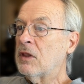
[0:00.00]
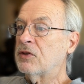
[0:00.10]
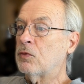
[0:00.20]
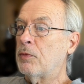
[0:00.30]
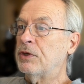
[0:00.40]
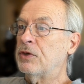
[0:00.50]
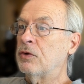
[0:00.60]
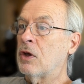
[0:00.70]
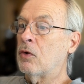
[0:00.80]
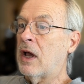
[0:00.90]
So what we do,
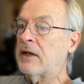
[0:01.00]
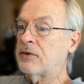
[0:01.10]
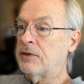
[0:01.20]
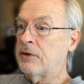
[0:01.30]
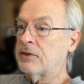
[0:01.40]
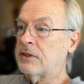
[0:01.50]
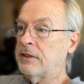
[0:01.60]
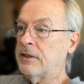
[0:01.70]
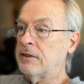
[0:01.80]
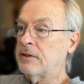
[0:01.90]
though, actually
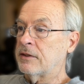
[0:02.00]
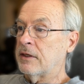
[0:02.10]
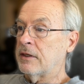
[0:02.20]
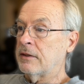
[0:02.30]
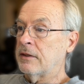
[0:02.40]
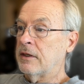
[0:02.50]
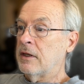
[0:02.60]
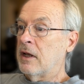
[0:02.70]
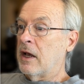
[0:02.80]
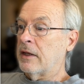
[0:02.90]
seriously, is
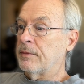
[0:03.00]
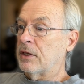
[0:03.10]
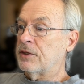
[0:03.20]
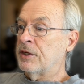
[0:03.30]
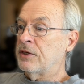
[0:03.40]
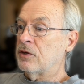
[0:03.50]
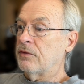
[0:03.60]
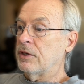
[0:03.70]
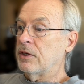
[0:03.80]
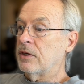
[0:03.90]
I can make a change
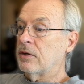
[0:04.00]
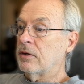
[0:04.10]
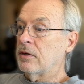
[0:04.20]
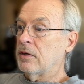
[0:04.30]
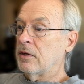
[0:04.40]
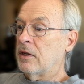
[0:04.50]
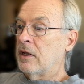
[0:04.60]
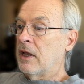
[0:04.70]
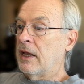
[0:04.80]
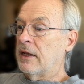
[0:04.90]
over here
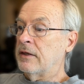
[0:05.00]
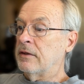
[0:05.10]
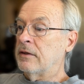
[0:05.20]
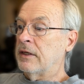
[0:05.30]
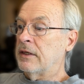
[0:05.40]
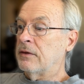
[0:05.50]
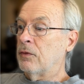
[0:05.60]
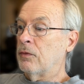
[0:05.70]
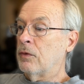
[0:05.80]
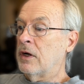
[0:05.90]
and
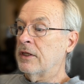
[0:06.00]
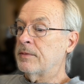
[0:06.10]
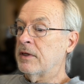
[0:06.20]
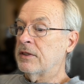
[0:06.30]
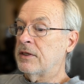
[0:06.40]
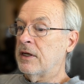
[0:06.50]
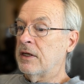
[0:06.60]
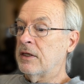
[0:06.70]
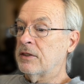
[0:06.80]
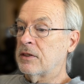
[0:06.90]
expect a
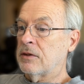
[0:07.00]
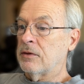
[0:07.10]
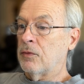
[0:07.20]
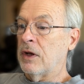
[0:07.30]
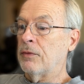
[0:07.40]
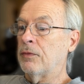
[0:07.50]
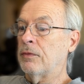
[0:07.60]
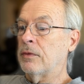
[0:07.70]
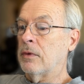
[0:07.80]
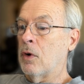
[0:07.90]
task. Well,
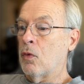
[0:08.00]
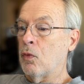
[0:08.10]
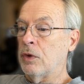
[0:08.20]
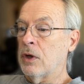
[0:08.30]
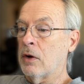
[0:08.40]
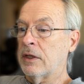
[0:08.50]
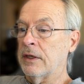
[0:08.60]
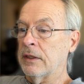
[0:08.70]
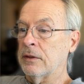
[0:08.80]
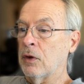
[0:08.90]
oh, we are
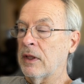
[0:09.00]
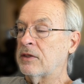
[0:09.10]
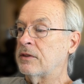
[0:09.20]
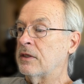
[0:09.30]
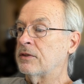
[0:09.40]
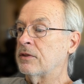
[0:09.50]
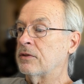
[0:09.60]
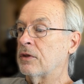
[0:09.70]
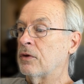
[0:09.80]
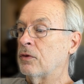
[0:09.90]
getting it. No, that's
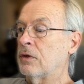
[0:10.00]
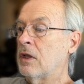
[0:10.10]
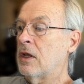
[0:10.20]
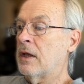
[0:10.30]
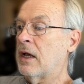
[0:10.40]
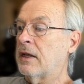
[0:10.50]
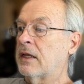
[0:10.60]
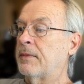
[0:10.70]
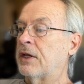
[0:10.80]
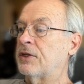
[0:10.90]
just the code. I
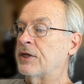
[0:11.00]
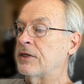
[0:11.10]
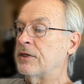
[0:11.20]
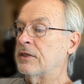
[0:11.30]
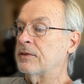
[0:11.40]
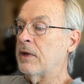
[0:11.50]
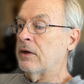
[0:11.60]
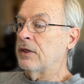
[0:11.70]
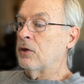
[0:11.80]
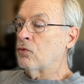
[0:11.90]
can make a change. It doesn't
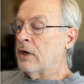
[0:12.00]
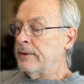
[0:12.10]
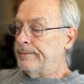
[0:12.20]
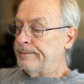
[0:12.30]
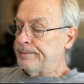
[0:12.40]
matter. It'll run.